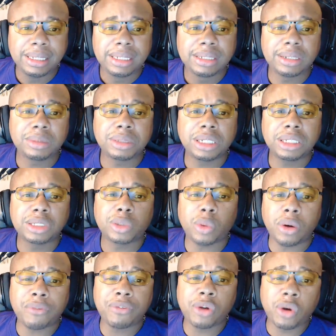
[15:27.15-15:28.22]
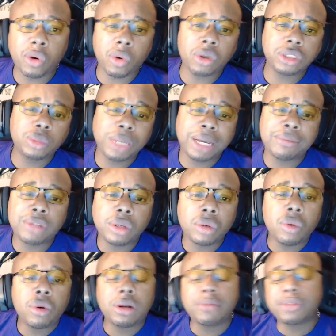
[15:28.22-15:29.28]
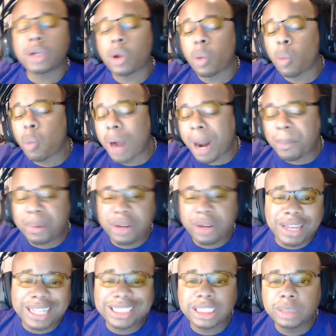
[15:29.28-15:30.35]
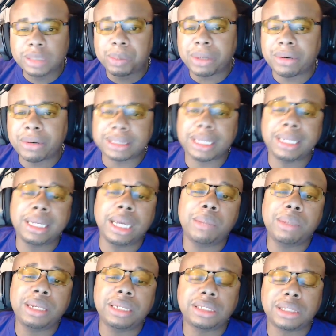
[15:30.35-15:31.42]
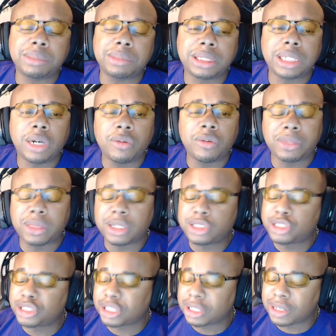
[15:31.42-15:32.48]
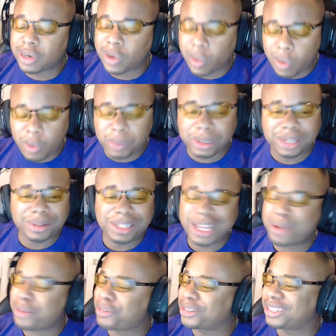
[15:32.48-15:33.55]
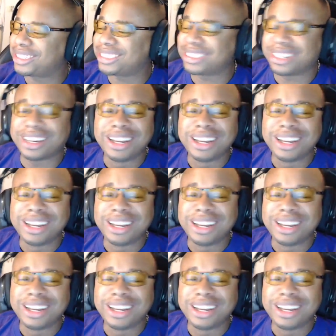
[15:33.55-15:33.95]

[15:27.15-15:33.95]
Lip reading: You know what I'm saying? So of course we have the Lord of the Cooperative Experience and Gaming Ninja himself, the Shinobi. Damn, it feel good to say that.